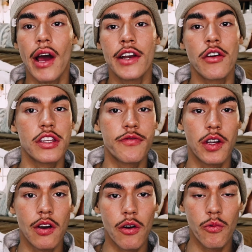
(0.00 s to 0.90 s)
I know this
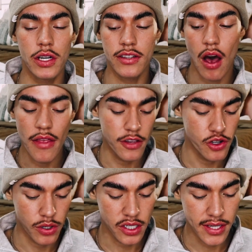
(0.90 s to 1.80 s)
video was on the
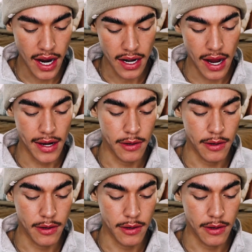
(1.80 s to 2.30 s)
shorter side and